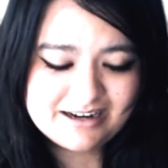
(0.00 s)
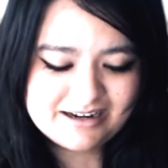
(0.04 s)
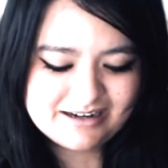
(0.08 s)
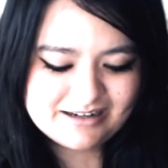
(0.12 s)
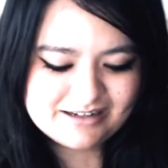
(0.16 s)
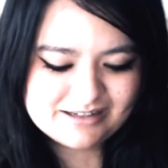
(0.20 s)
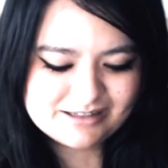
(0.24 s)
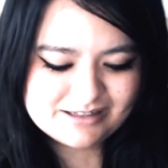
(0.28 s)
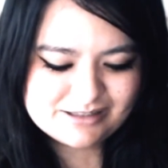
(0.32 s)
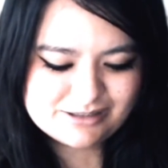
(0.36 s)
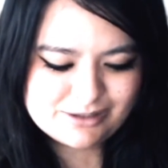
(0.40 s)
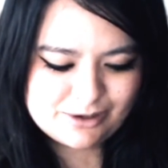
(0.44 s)

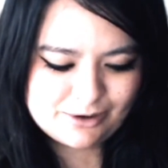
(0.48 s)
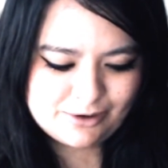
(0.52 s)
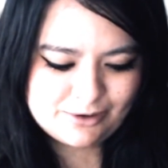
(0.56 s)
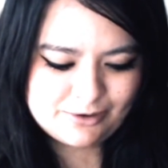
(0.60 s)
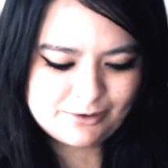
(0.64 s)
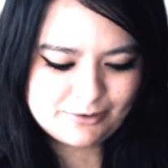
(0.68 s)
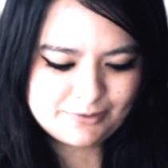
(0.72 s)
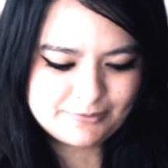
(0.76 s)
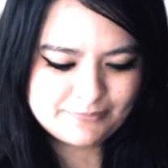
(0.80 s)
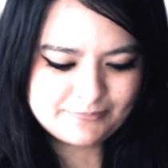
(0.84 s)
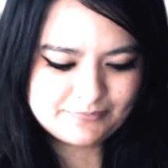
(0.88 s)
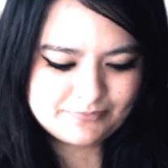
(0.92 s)

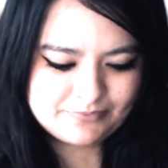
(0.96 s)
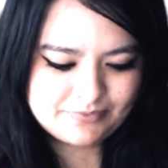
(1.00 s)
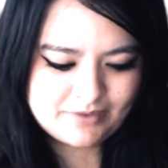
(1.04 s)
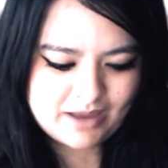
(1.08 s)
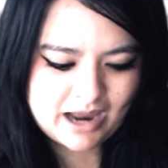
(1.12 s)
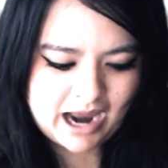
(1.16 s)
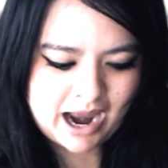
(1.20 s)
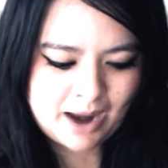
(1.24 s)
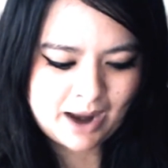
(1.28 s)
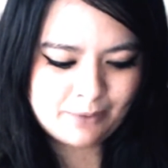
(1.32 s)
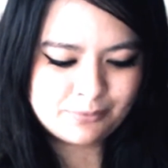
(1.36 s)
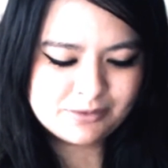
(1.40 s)
So
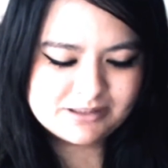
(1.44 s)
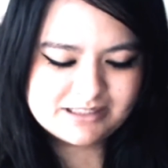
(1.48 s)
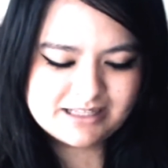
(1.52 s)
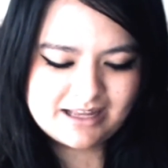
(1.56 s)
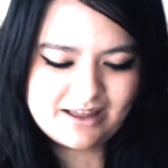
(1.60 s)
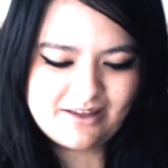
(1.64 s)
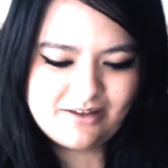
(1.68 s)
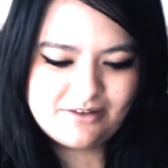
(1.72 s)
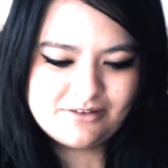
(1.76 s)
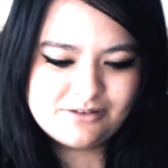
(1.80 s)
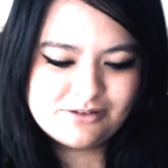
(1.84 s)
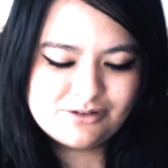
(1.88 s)
I
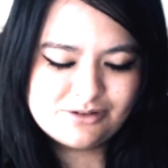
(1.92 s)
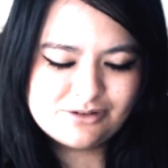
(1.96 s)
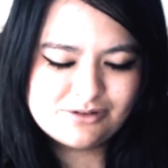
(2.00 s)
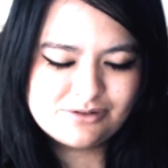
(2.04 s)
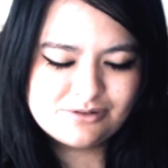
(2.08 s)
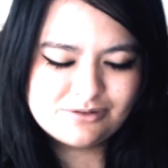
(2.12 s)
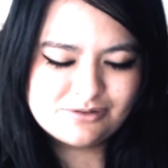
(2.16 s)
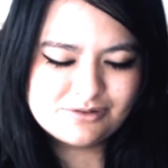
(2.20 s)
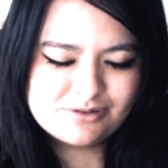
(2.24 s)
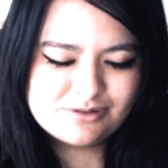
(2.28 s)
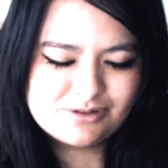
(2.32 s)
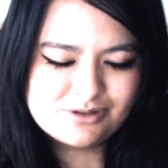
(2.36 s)
was
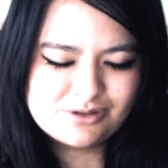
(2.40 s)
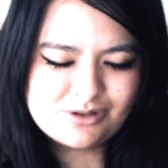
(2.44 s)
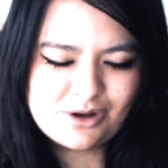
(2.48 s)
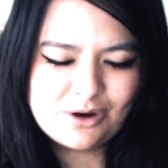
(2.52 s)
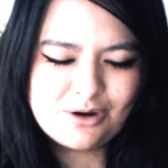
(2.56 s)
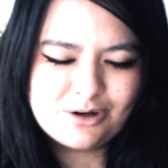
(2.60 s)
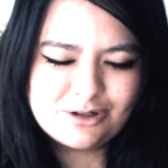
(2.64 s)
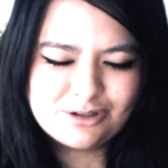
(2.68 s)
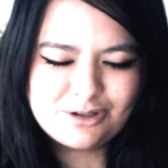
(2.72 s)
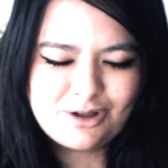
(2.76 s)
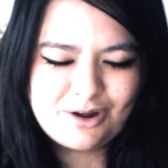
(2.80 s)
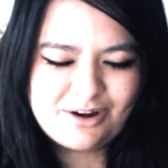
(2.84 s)

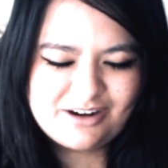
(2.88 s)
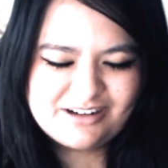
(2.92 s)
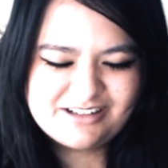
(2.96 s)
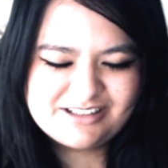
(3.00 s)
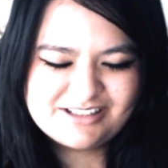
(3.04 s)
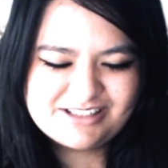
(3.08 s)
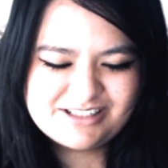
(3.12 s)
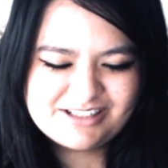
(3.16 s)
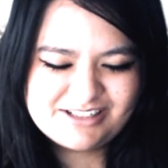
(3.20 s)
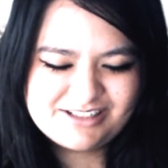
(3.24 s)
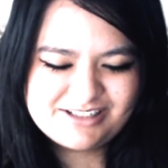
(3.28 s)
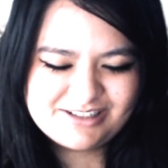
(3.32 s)
so
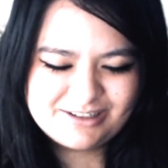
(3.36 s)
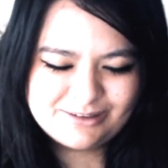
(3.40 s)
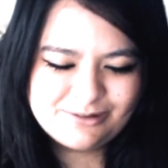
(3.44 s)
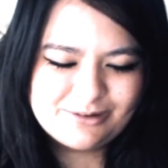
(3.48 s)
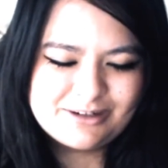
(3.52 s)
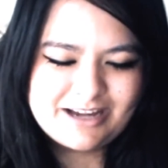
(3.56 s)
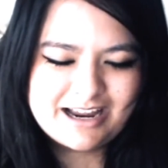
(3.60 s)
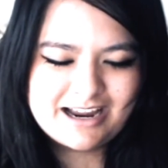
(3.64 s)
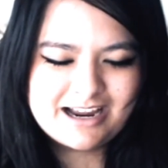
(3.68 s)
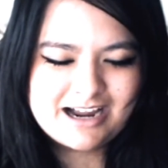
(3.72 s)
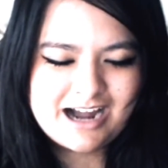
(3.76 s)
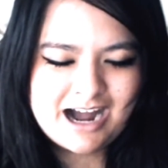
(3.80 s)
close to
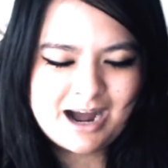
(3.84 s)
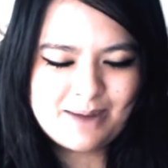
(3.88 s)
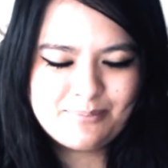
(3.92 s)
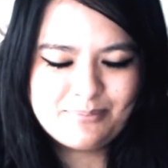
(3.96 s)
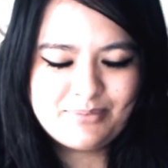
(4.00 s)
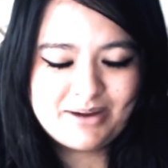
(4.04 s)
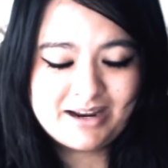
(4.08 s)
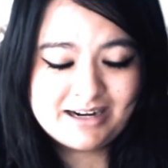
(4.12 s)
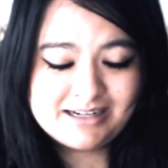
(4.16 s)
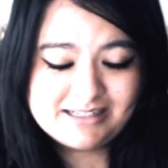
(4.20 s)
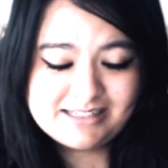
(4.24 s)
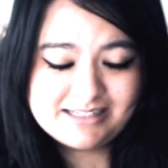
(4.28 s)
looking
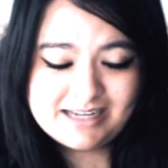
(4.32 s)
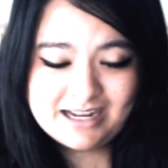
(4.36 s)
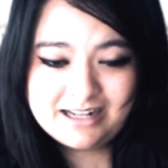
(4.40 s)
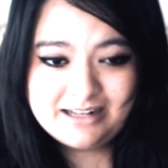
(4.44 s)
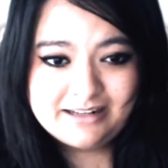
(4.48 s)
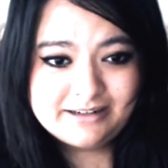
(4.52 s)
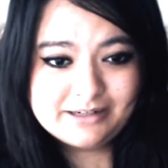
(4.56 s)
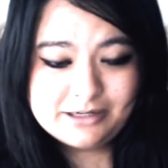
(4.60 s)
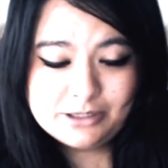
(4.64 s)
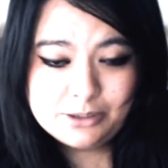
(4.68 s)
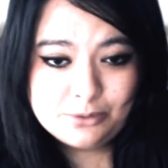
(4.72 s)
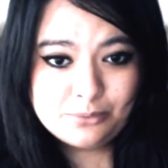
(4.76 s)
up and
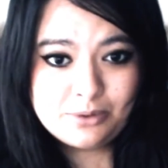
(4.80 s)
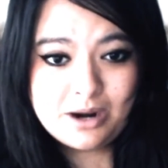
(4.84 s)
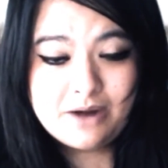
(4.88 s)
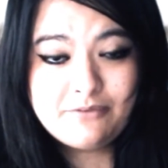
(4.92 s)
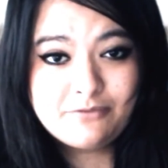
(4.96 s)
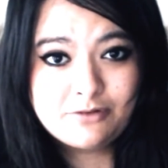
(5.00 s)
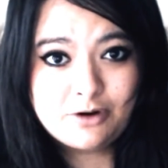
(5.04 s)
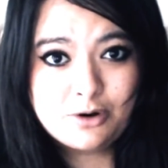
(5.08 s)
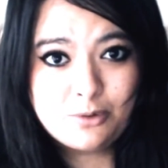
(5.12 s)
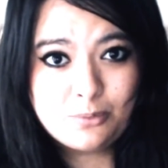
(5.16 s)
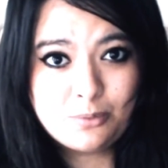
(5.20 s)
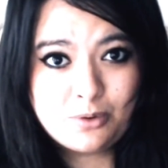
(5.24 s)
telling
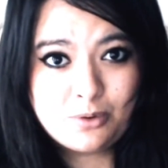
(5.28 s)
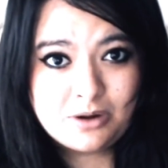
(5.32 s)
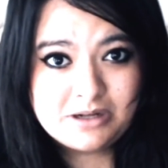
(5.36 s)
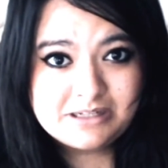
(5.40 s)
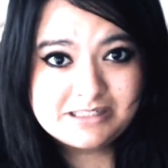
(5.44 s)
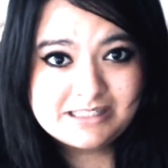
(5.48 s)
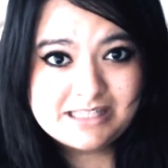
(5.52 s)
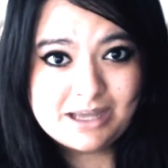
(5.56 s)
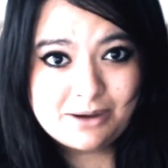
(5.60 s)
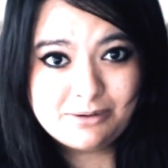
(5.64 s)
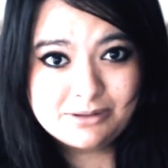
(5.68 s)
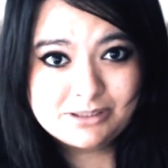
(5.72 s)
whoever it
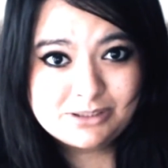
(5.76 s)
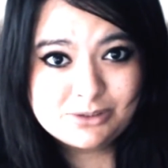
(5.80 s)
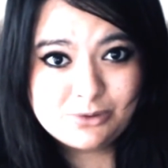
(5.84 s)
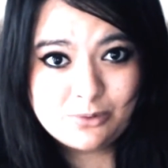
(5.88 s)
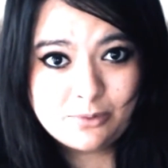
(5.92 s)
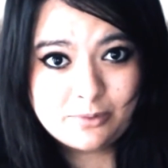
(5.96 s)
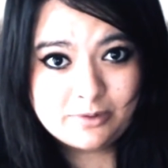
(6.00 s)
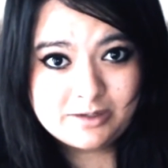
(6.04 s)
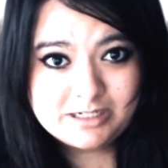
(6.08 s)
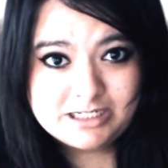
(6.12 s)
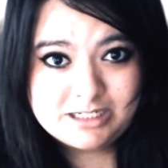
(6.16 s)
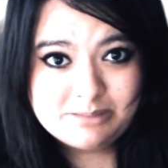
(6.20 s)
was that was
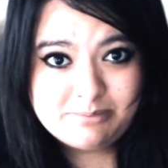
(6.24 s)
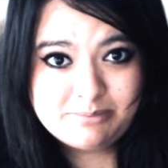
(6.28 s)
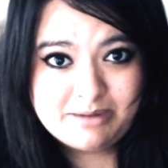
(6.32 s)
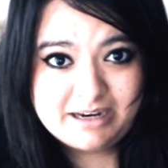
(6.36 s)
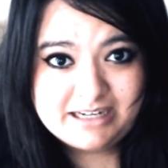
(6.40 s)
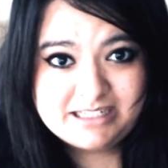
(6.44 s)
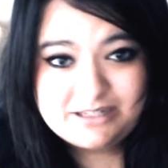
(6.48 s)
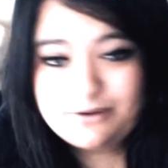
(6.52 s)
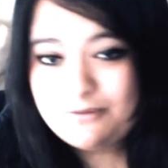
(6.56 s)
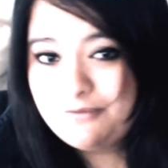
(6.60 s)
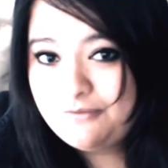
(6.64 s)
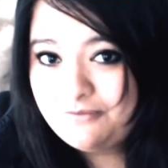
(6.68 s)
talking to
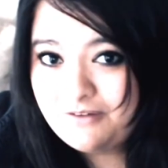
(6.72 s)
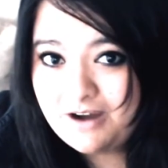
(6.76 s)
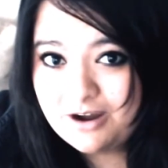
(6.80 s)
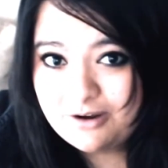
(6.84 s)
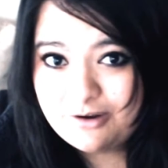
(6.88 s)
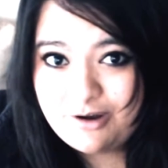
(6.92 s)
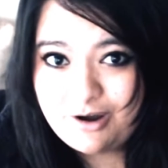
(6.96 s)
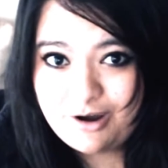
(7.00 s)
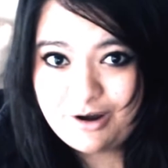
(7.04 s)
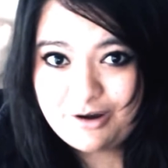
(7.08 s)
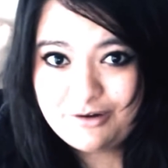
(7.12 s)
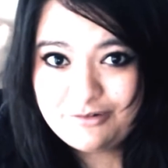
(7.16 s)
me to
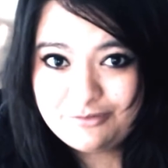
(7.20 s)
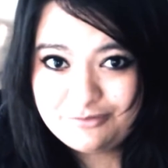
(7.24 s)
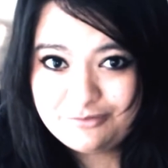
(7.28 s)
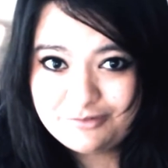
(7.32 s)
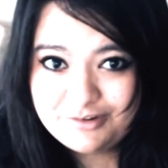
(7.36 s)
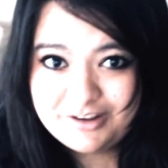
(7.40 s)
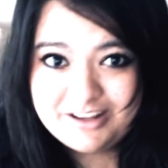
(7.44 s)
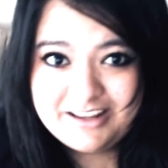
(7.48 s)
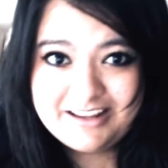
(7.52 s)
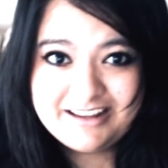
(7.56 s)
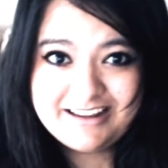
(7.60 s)
fuck off,